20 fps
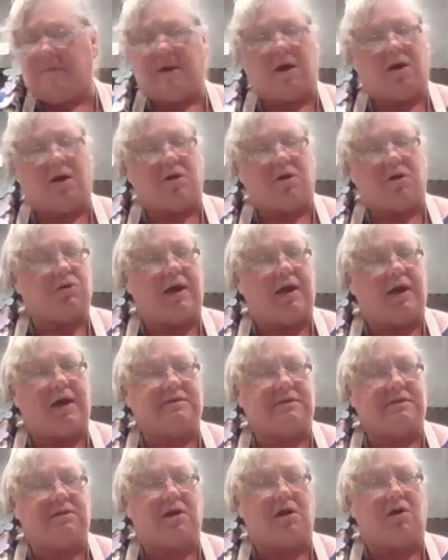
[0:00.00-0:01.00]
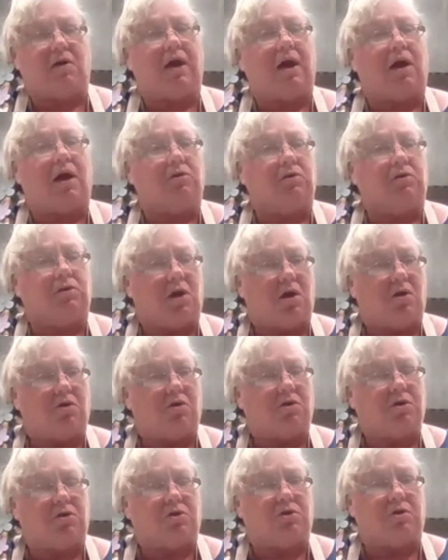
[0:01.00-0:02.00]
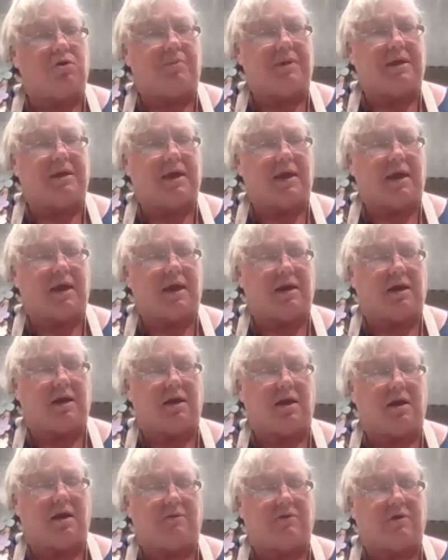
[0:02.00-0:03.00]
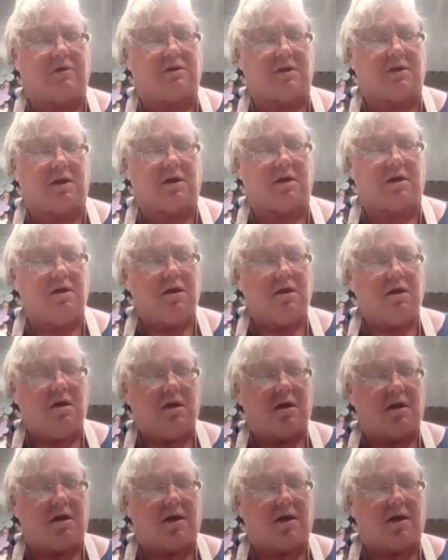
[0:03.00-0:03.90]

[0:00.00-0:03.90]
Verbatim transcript: Um, it also has in there how long you're going to be canning everything.